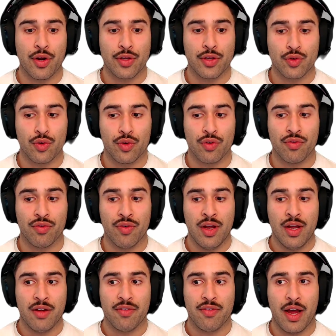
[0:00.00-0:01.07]
sort of
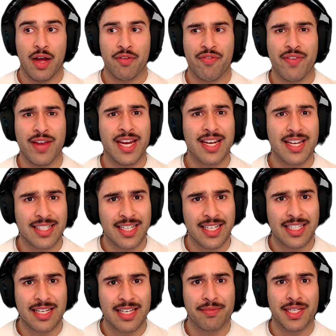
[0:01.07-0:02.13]
feeder
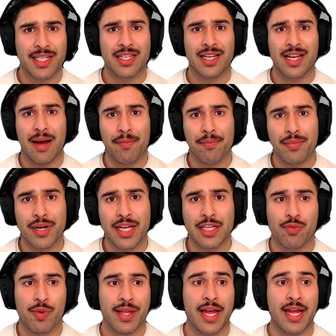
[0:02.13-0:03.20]
systems into
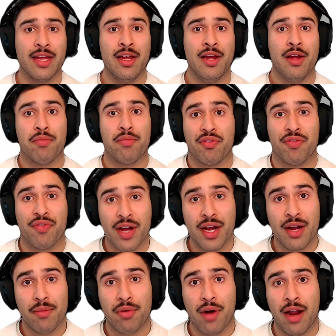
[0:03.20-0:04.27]
companies where they
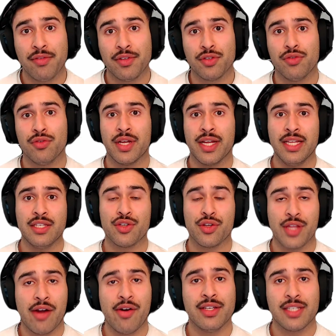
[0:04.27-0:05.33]
prefer private school kids.
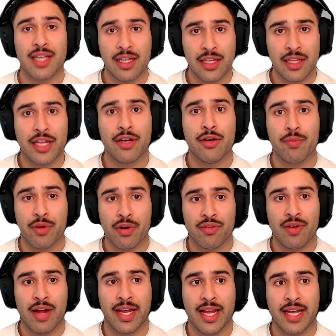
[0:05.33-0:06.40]
So there is a little bit
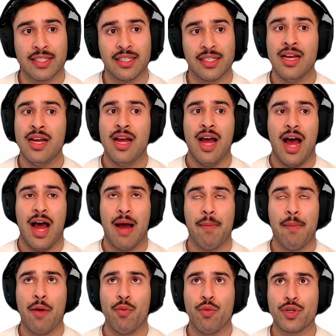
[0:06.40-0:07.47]
of, I guess, I
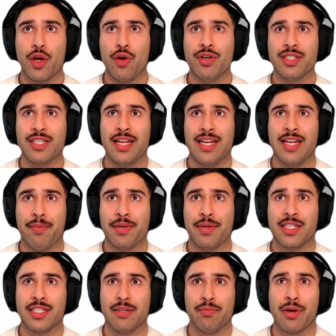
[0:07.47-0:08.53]
don't want to say
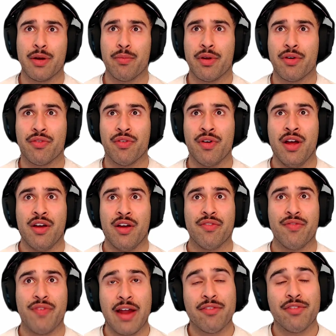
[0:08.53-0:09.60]
nepotism, but a bit of
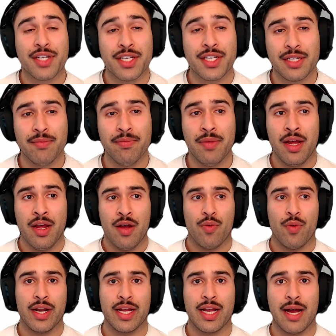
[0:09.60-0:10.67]
favoritism
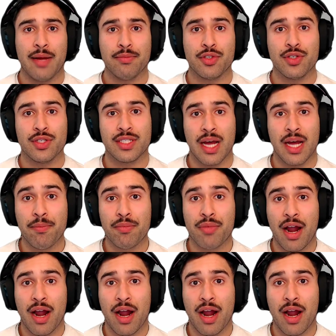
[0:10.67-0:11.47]
when it comes to some